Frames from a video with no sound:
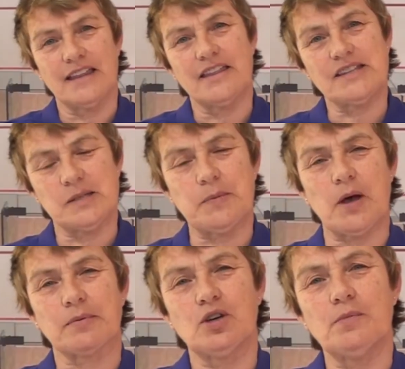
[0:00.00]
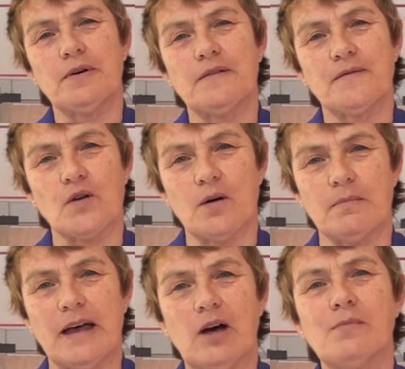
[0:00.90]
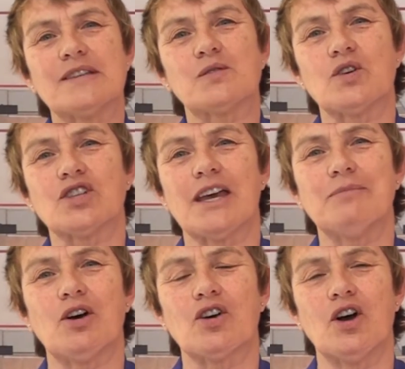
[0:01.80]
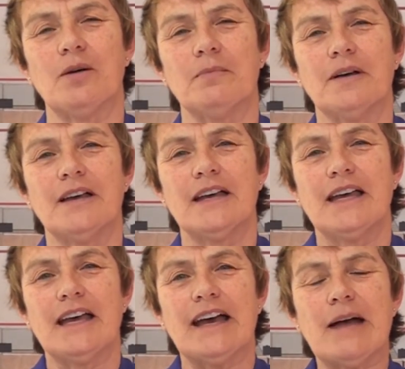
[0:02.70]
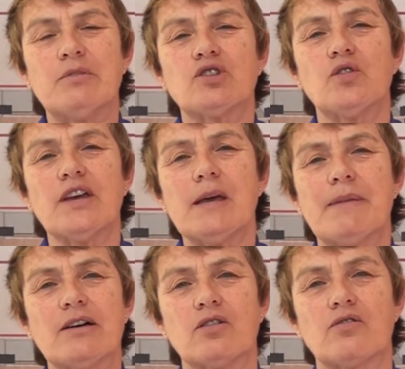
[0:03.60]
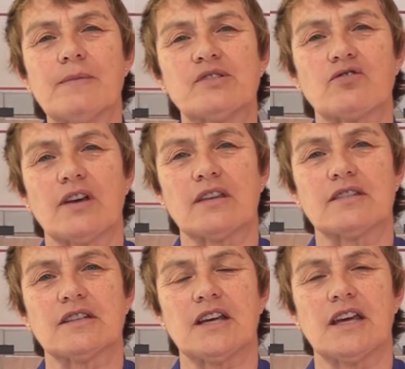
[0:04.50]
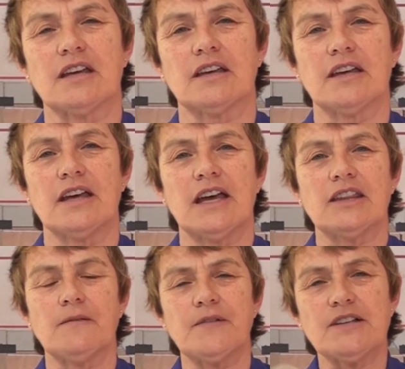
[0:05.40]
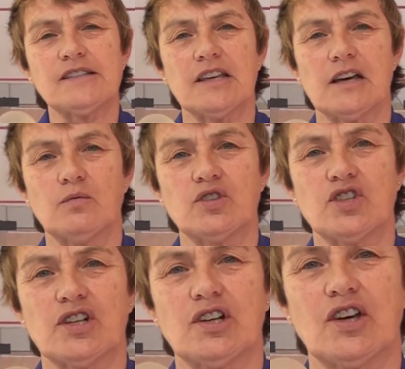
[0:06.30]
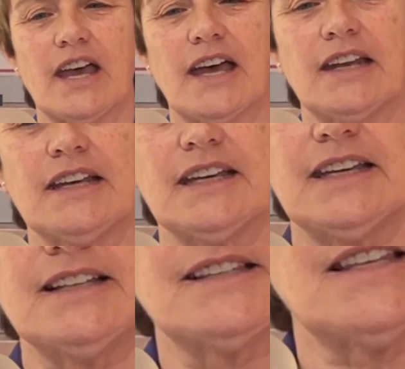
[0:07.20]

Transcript: This is Barb Cooper from helpmysquashgame.com, and we're talking about grip strength today. And the first thing I want you to look at is